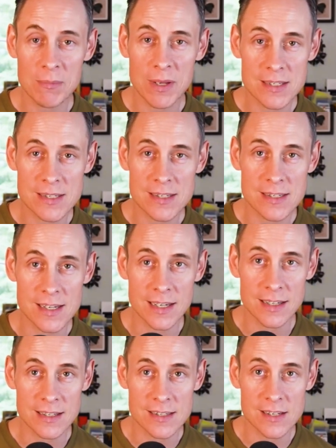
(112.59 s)

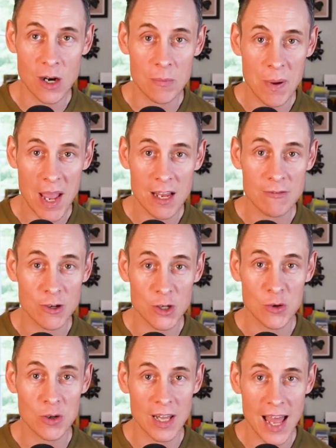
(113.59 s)
businesses are paying for
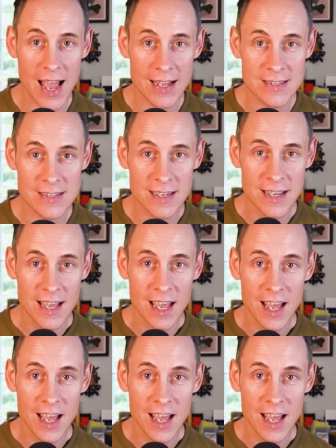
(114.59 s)
Google Ads